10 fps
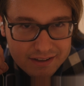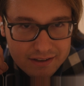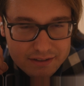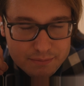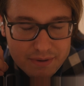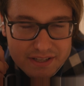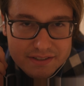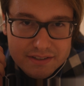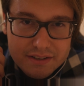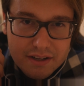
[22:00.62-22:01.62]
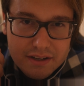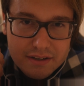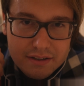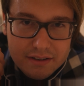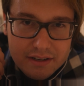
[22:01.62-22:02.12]
it's best to not
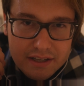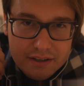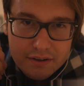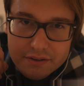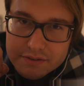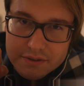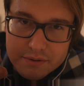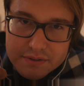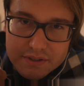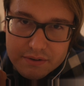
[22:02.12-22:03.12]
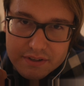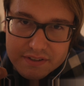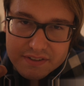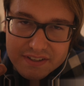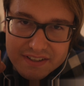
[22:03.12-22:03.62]
take it all so
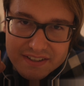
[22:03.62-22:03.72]
seriously